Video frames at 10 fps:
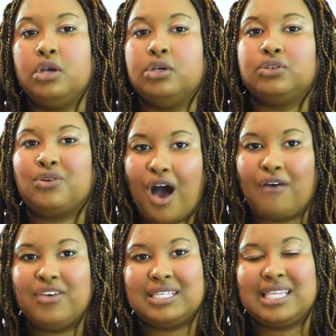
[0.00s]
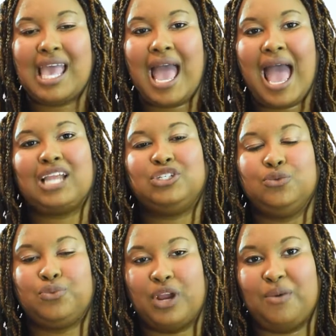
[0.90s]
So obviously I had to
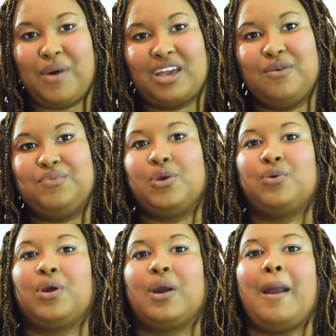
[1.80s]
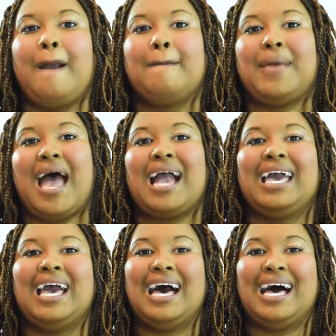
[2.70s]
bring my computer back
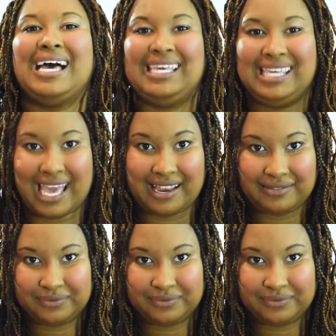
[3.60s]
again.